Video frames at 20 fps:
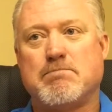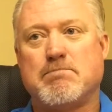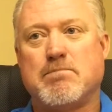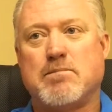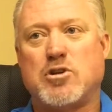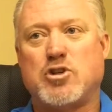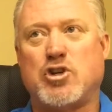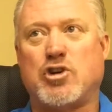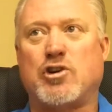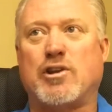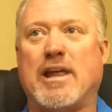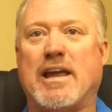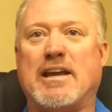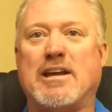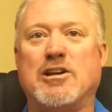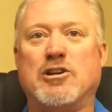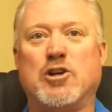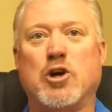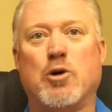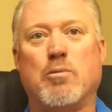Sure, they
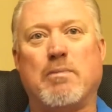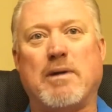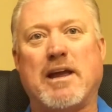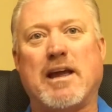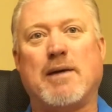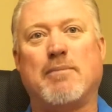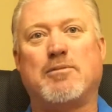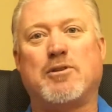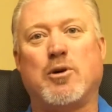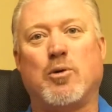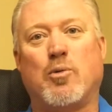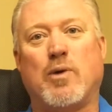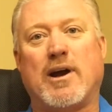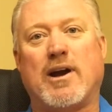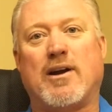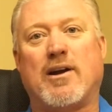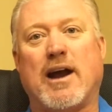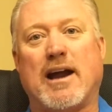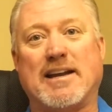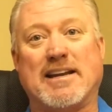could dope me up to
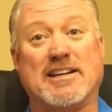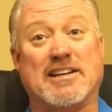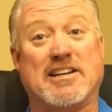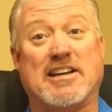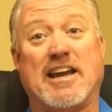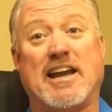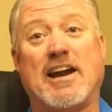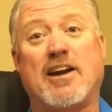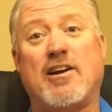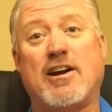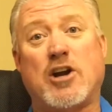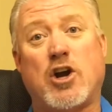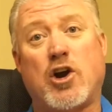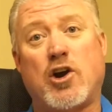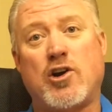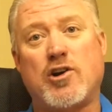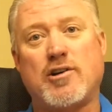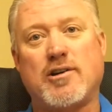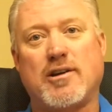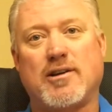where I didn't care it
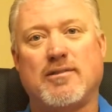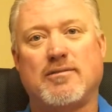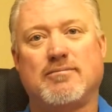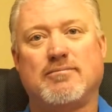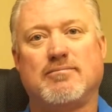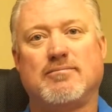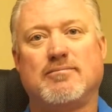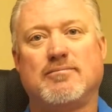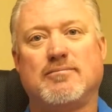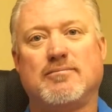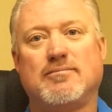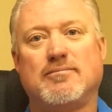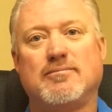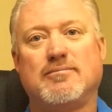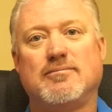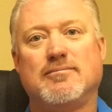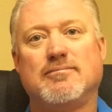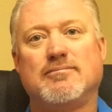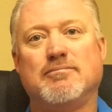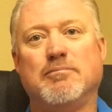hurt,
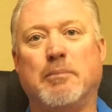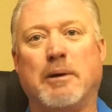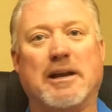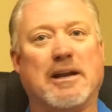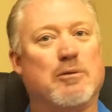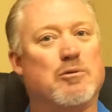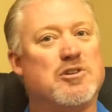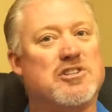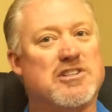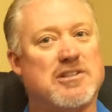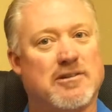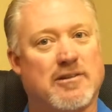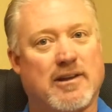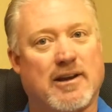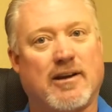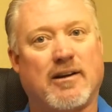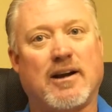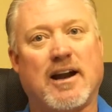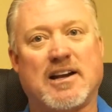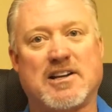but it was still
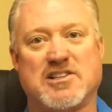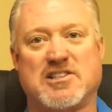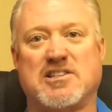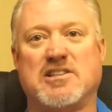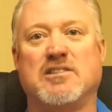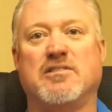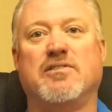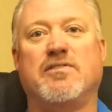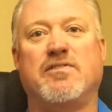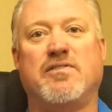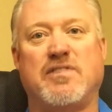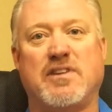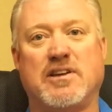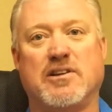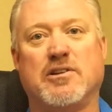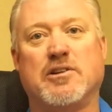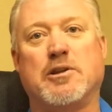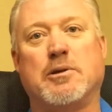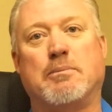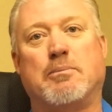there. I could still
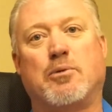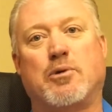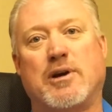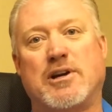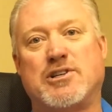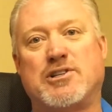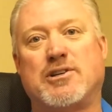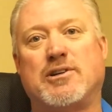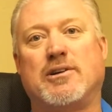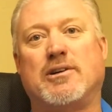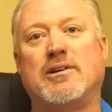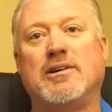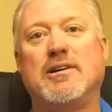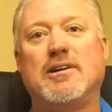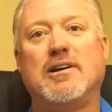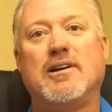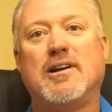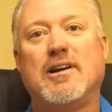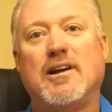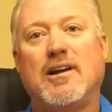feel the pressure,
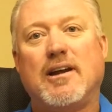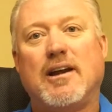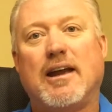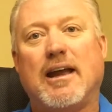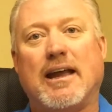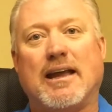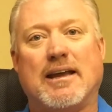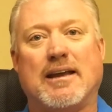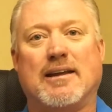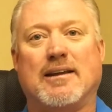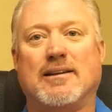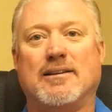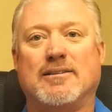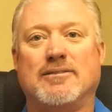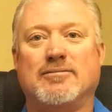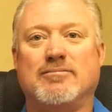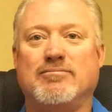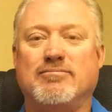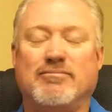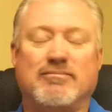
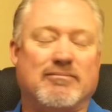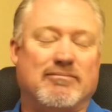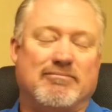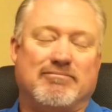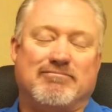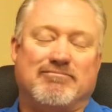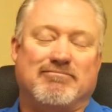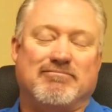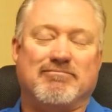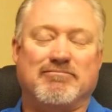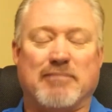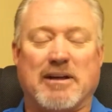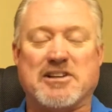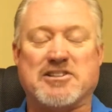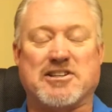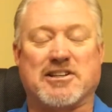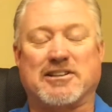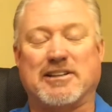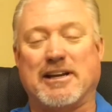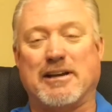and
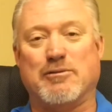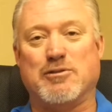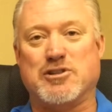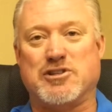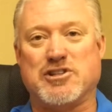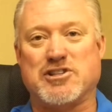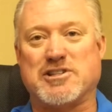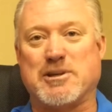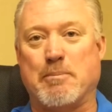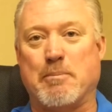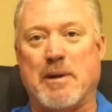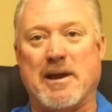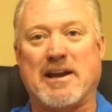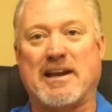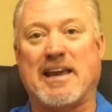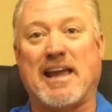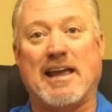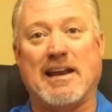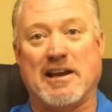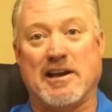basically it was just a
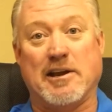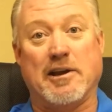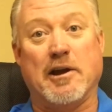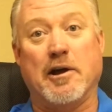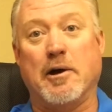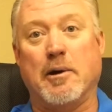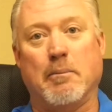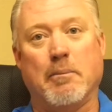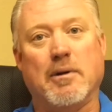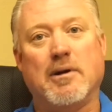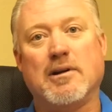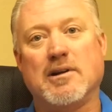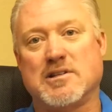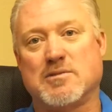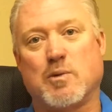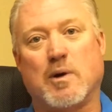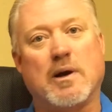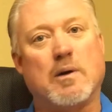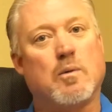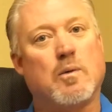medicated numb is
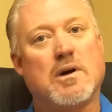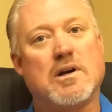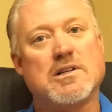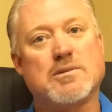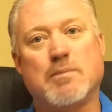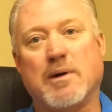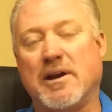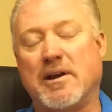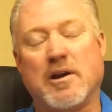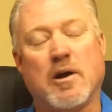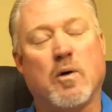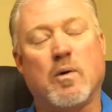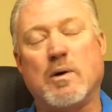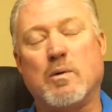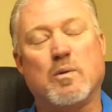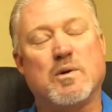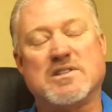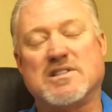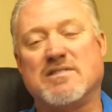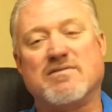what it was. But no, it
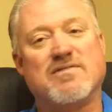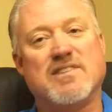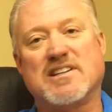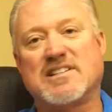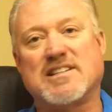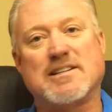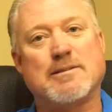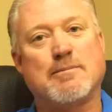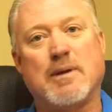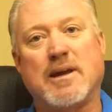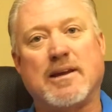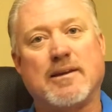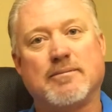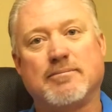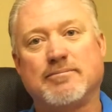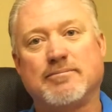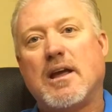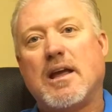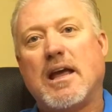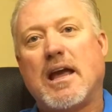wasn't fixing me.
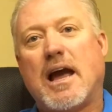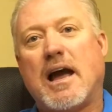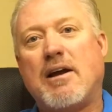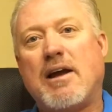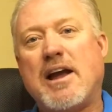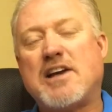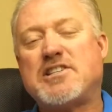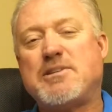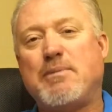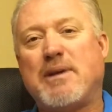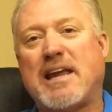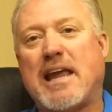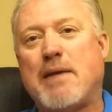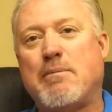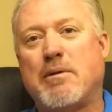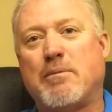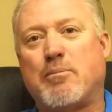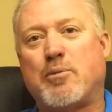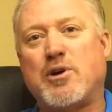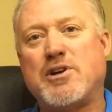I actually
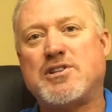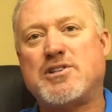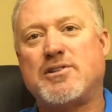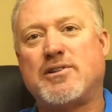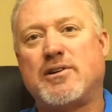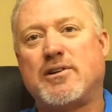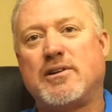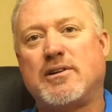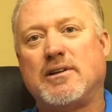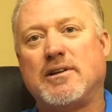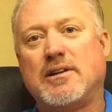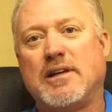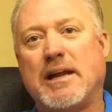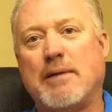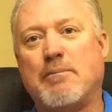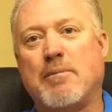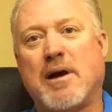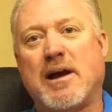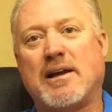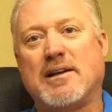became a prisoner
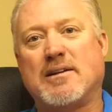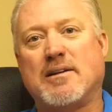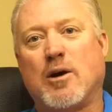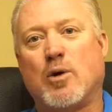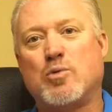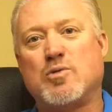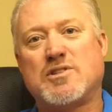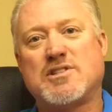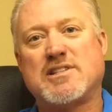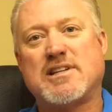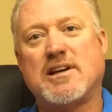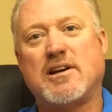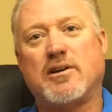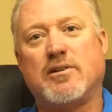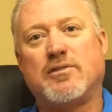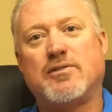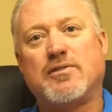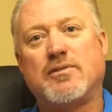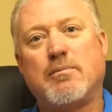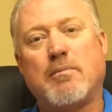in my own
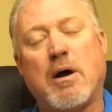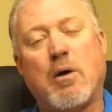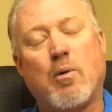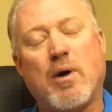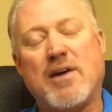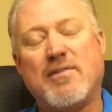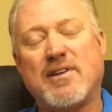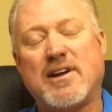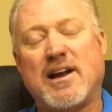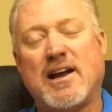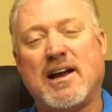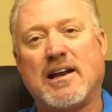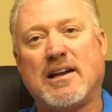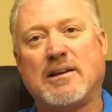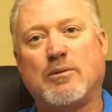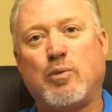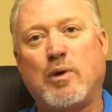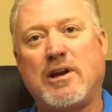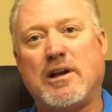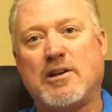self. My wife and I,
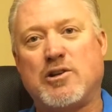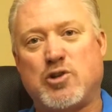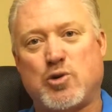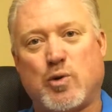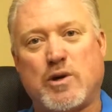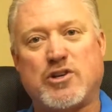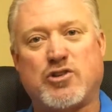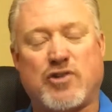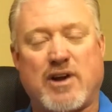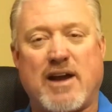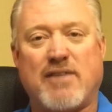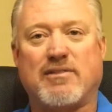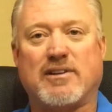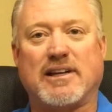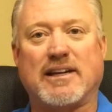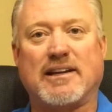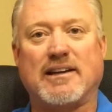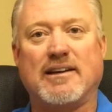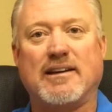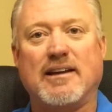we enjoy
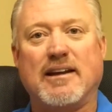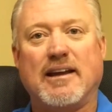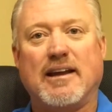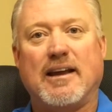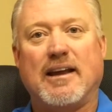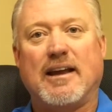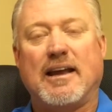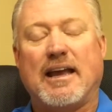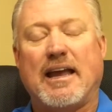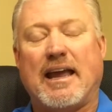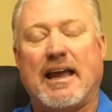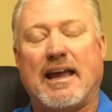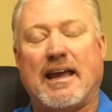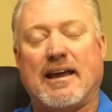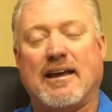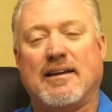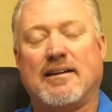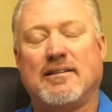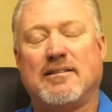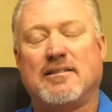traveling,
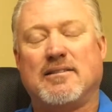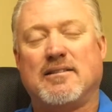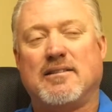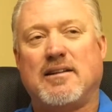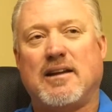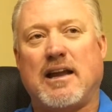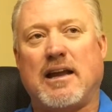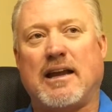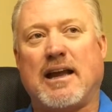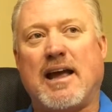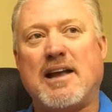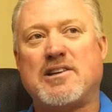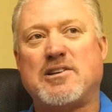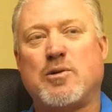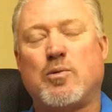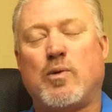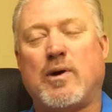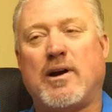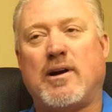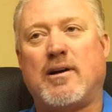and it got to
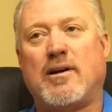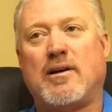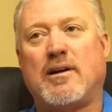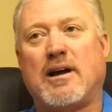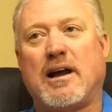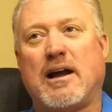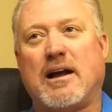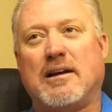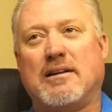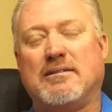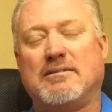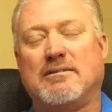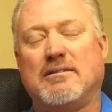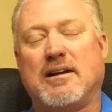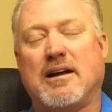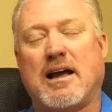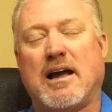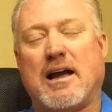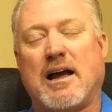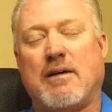where
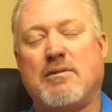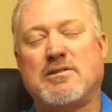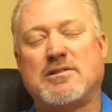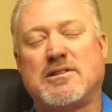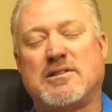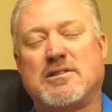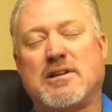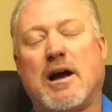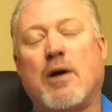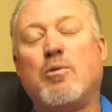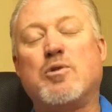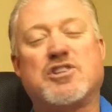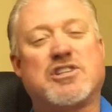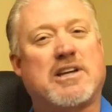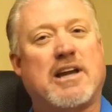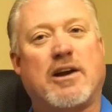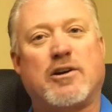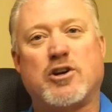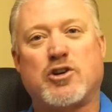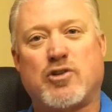I was
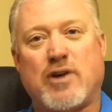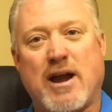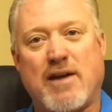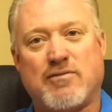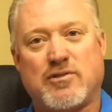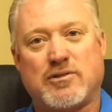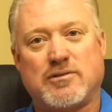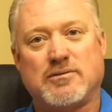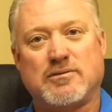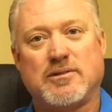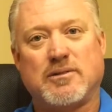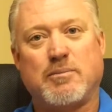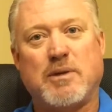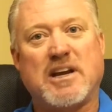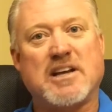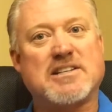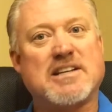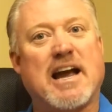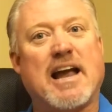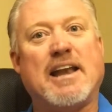scared to travel
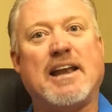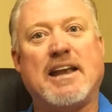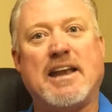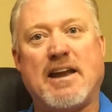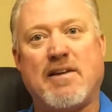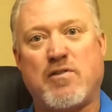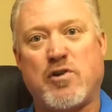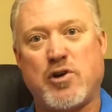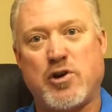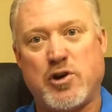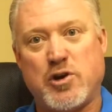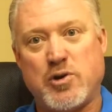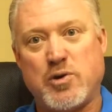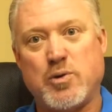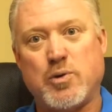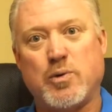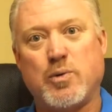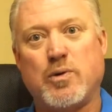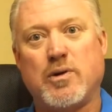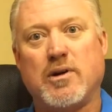because I never
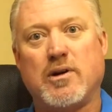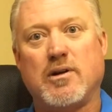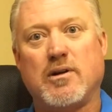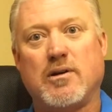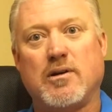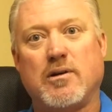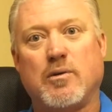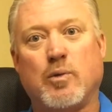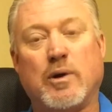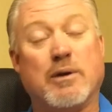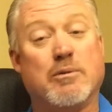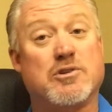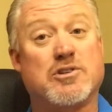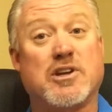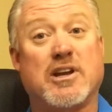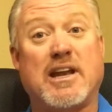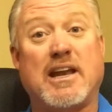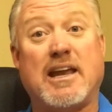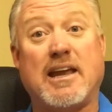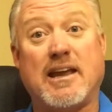knew when it was
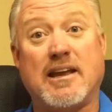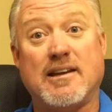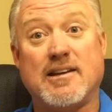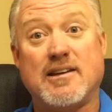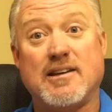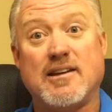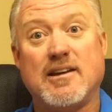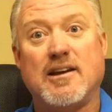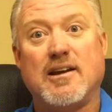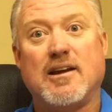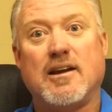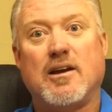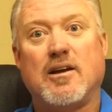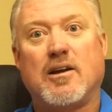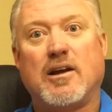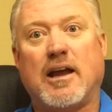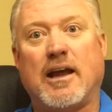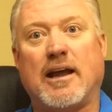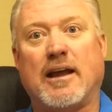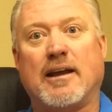going to hit.
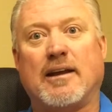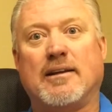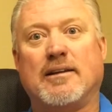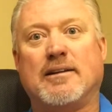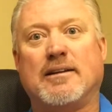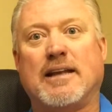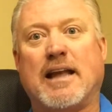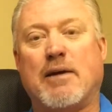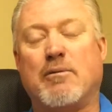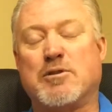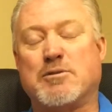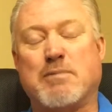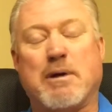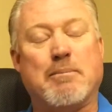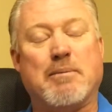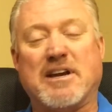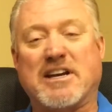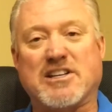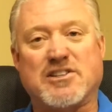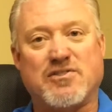And that was my
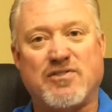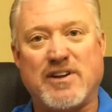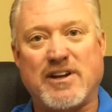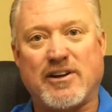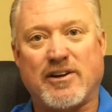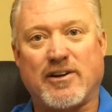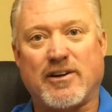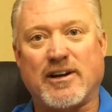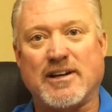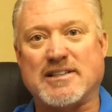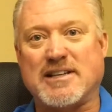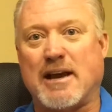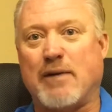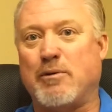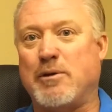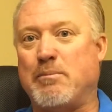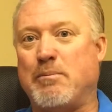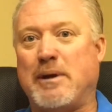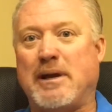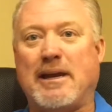biggest fear, is I
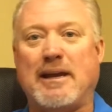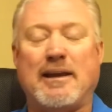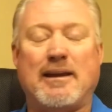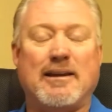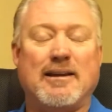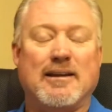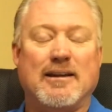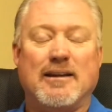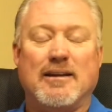would be